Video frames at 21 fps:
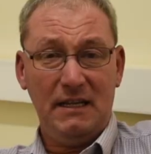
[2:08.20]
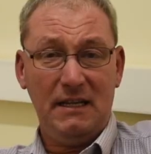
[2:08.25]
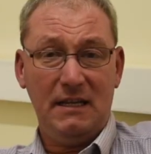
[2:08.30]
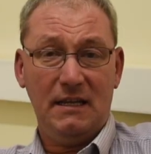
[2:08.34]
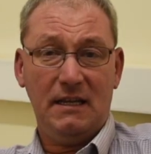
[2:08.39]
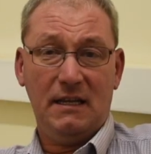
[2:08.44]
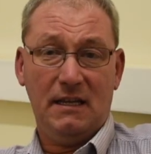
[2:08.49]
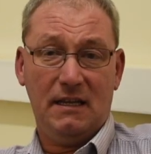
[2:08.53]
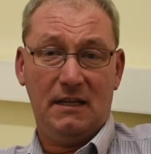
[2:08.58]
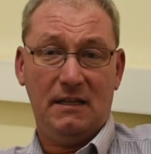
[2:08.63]

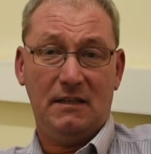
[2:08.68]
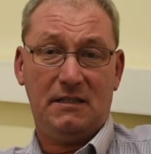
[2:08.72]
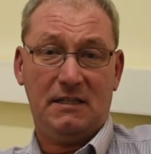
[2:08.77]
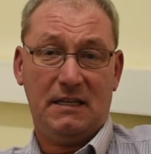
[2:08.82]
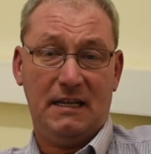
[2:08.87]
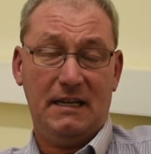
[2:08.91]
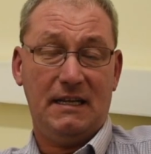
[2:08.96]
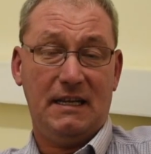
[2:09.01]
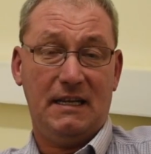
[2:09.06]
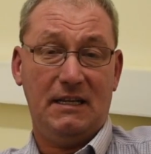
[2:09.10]
the
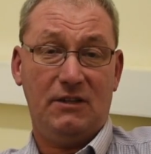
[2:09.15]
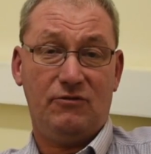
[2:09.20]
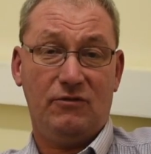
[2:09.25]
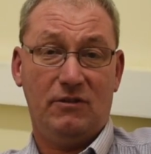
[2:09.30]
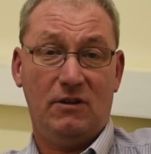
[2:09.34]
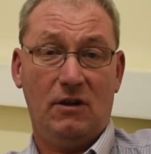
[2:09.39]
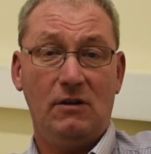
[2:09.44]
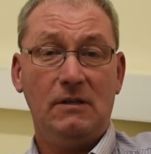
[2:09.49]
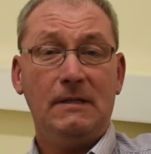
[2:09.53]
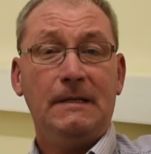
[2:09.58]
teenager
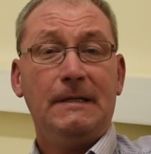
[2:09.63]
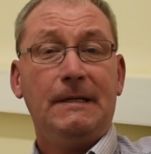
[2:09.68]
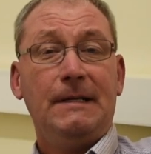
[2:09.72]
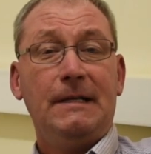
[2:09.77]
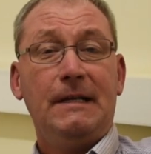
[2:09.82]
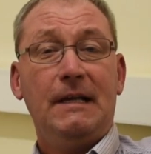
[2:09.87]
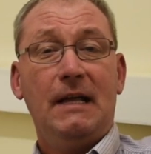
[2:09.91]
along